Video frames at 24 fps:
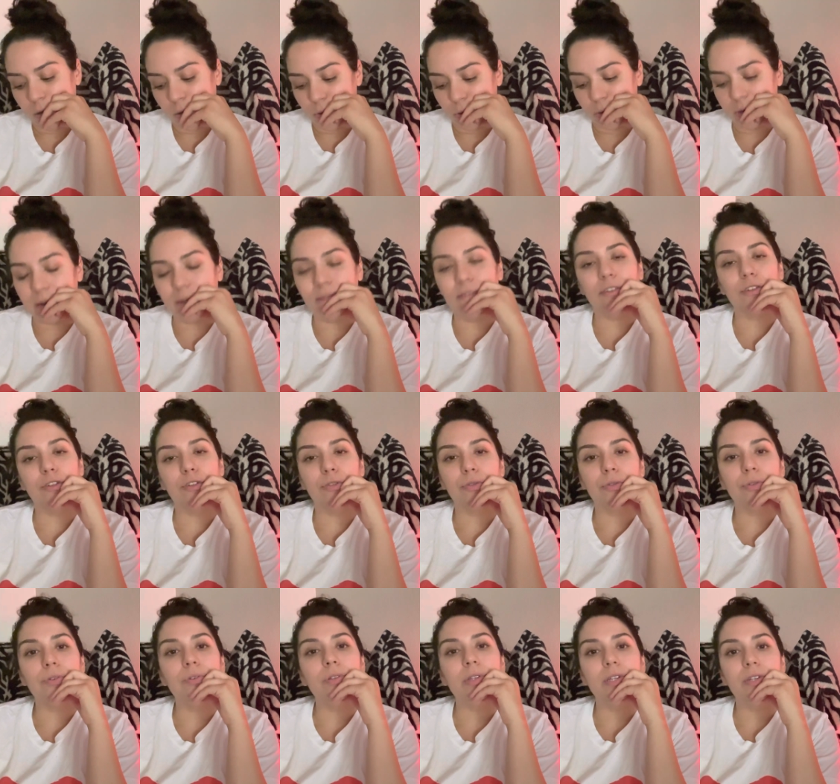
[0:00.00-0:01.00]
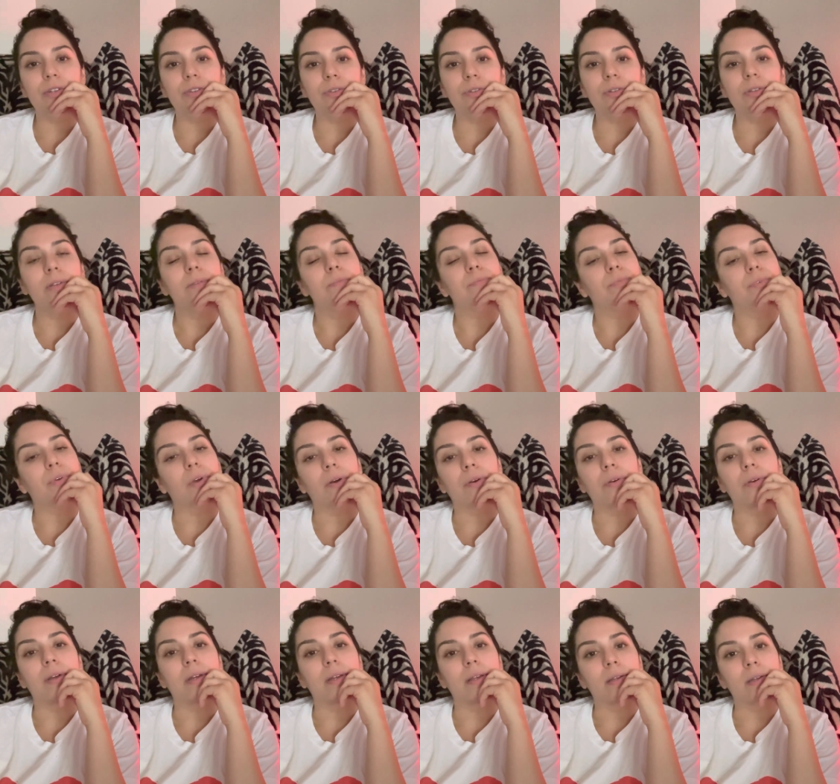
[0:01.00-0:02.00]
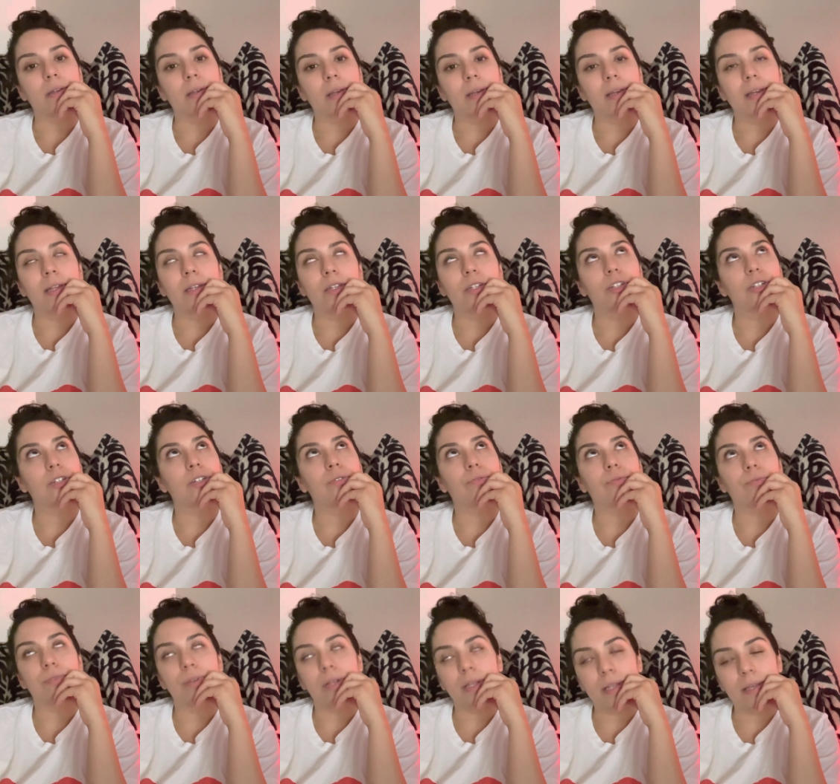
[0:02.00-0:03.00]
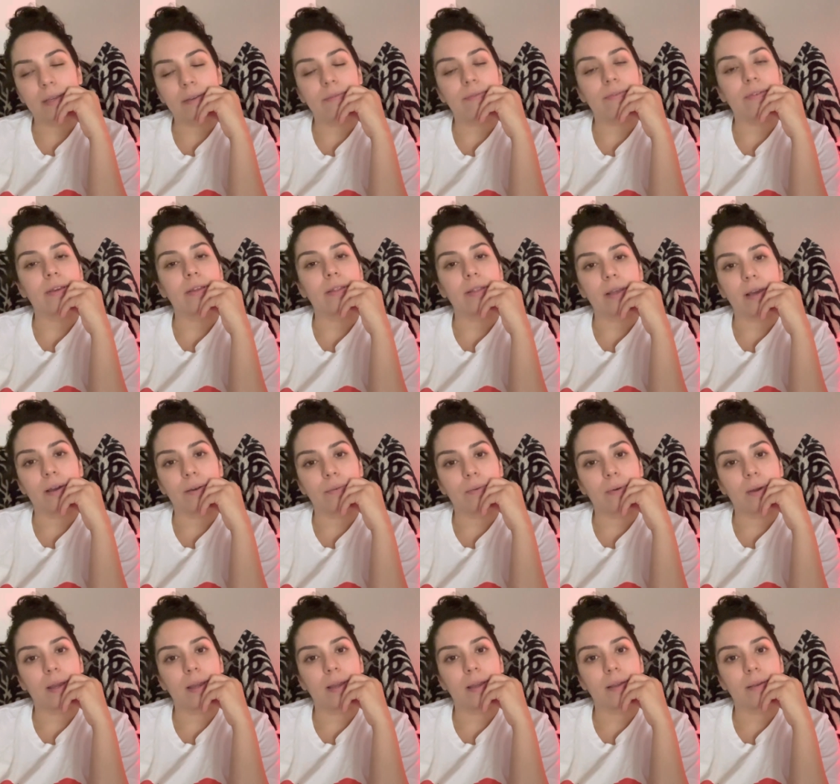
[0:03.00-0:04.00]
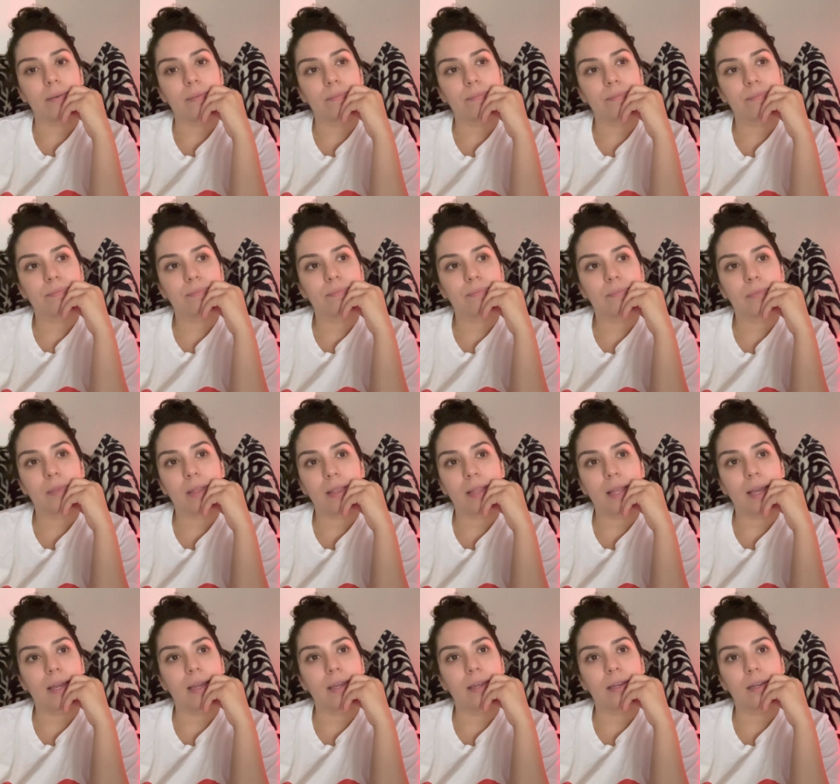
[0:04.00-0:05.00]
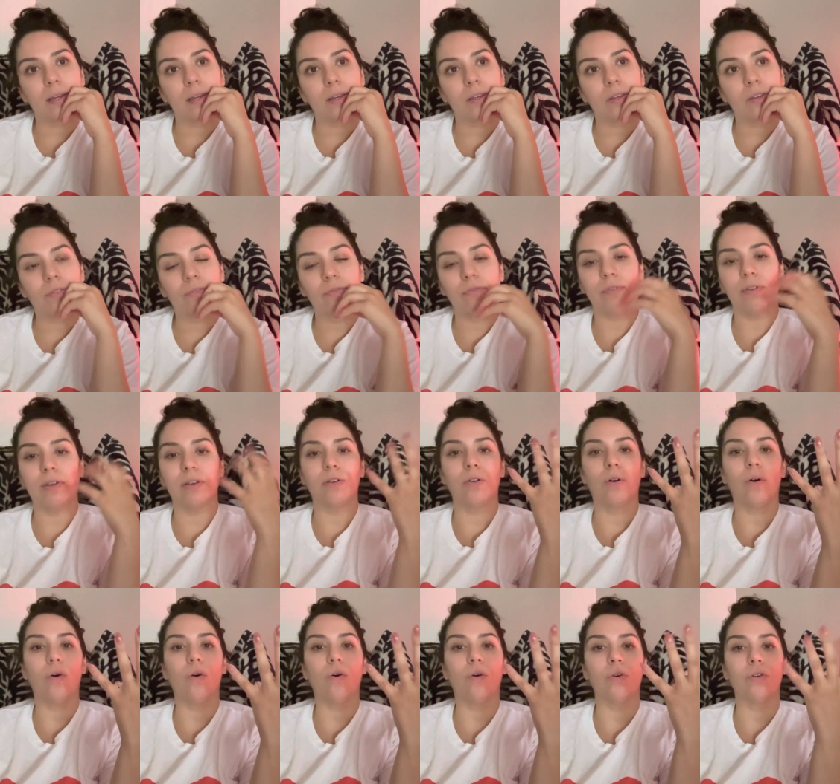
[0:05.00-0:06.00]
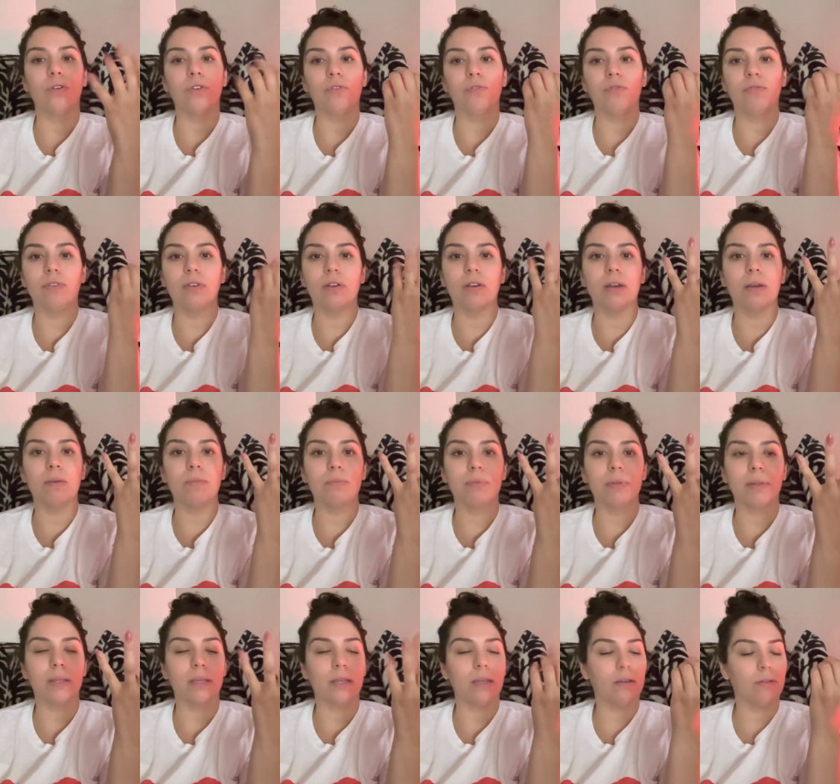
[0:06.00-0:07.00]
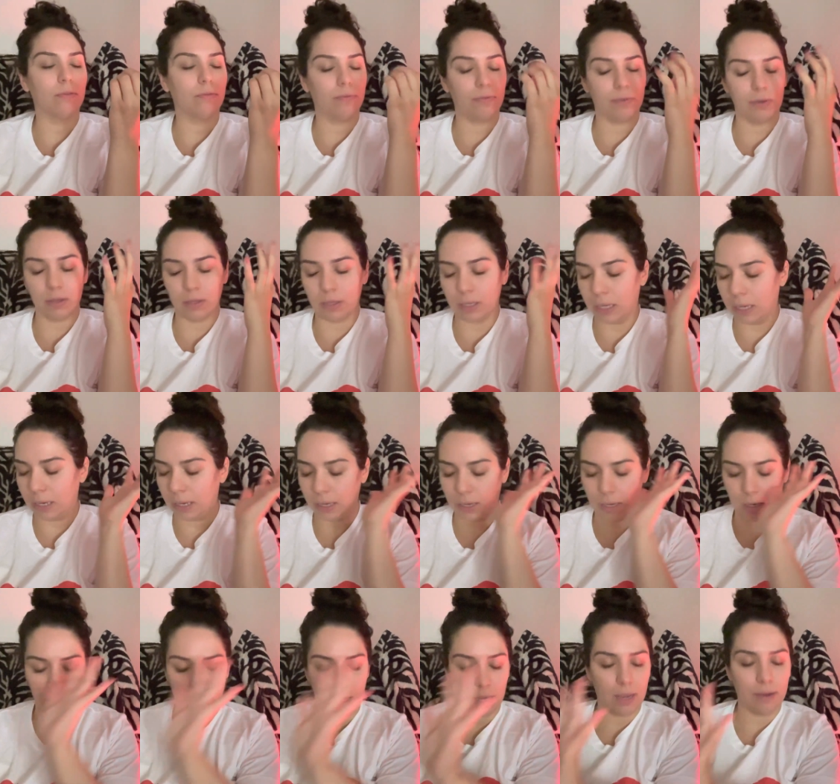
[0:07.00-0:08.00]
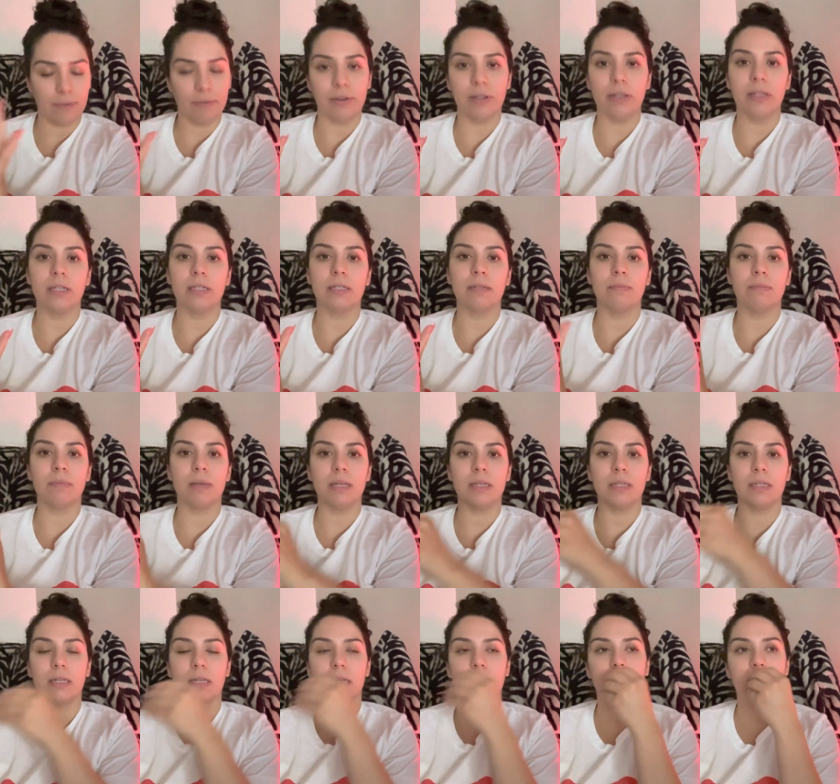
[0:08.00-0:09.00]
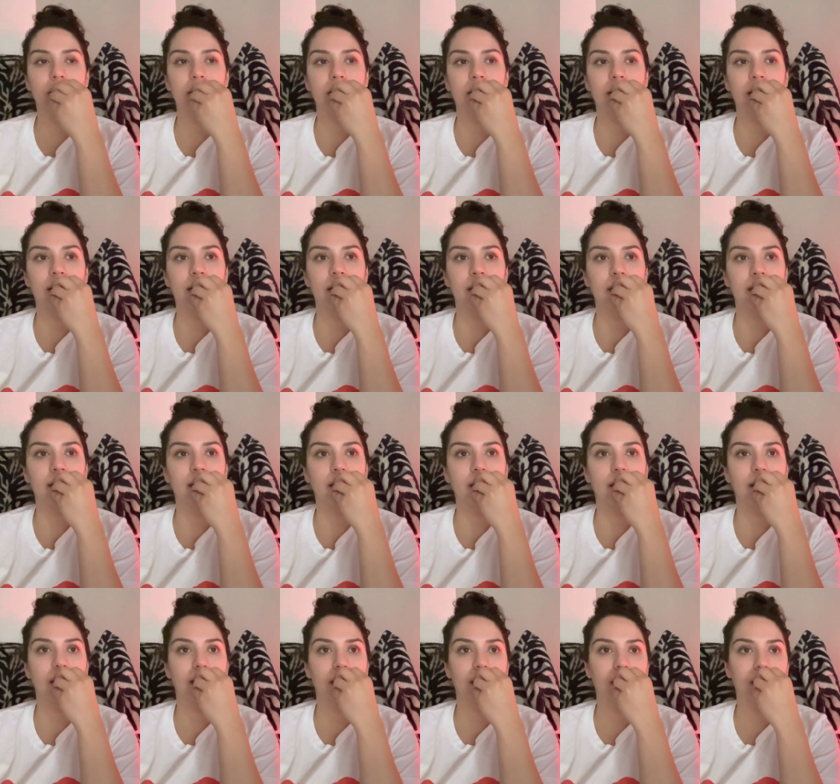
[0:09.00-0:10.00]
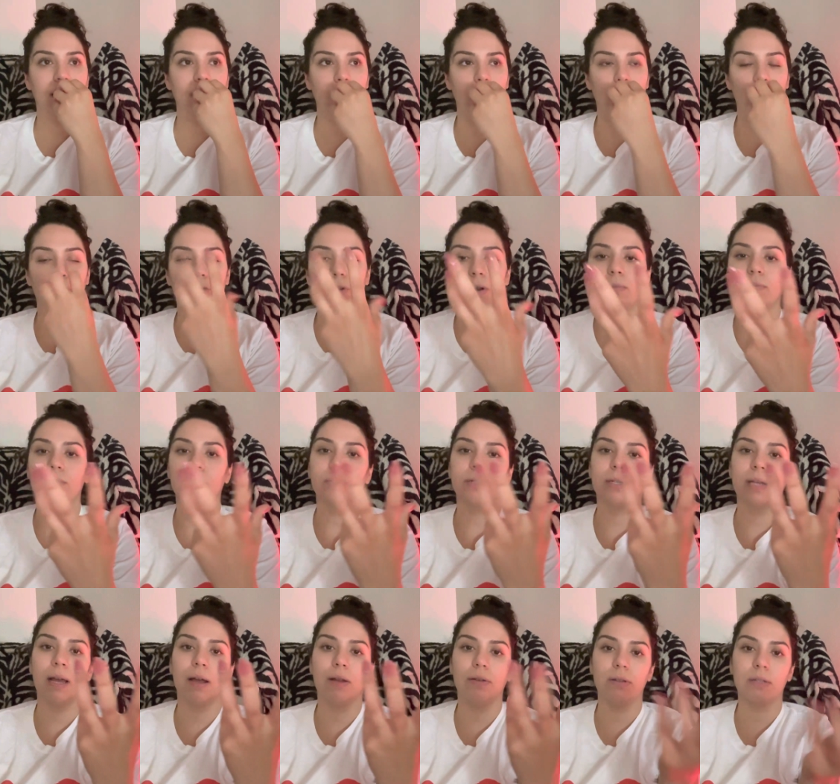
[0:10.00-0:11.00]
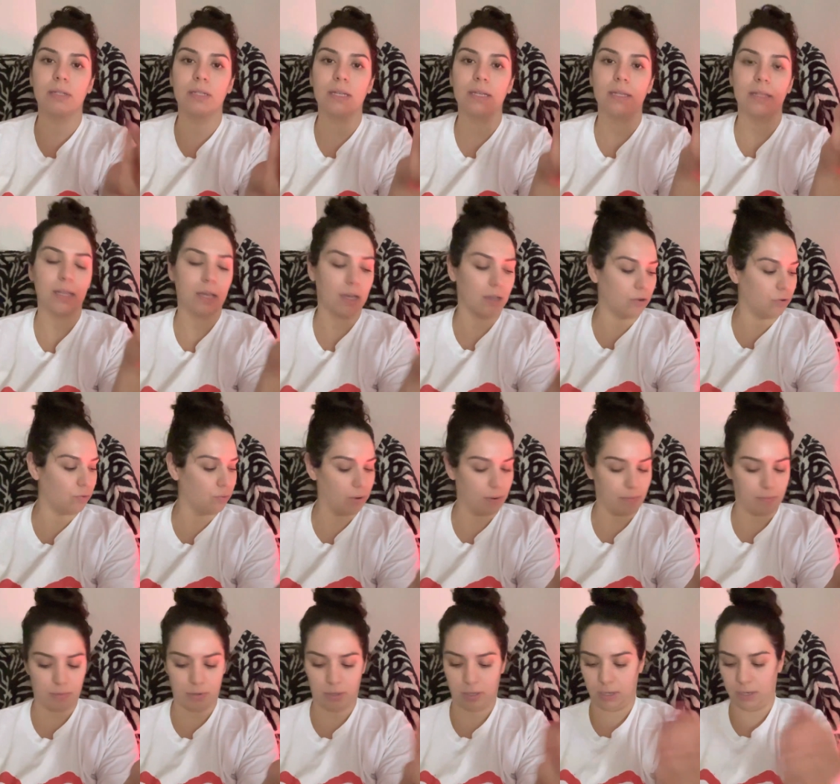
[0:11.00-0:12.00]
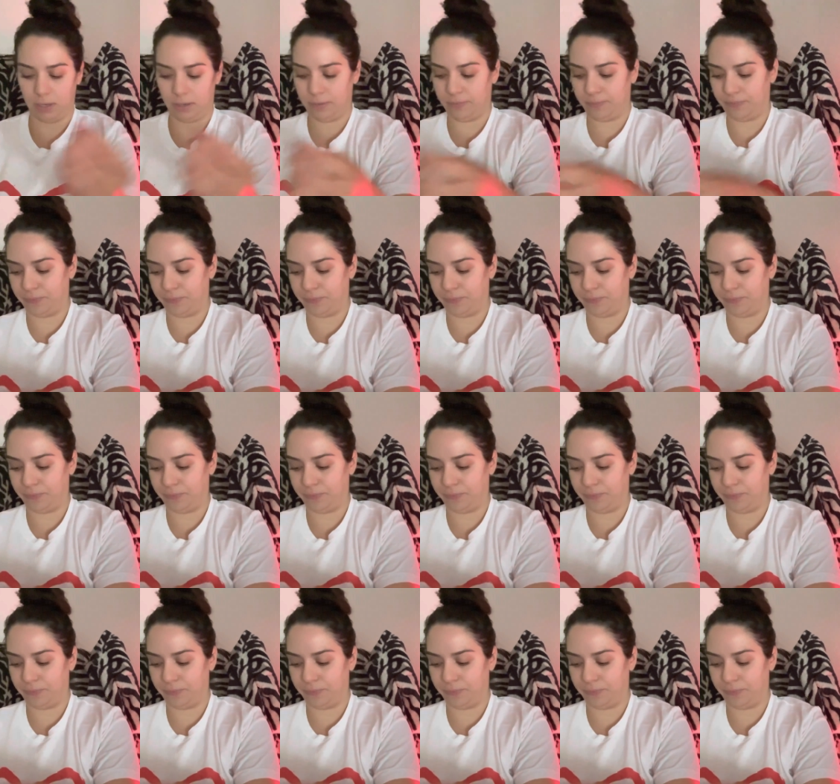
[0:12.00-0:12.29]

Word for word: We're never truly broken. It can just really feel that way. Like, you feel whole, you feel complete, you feel like everything's amazing, and then you crumble down. It's like that crumbling,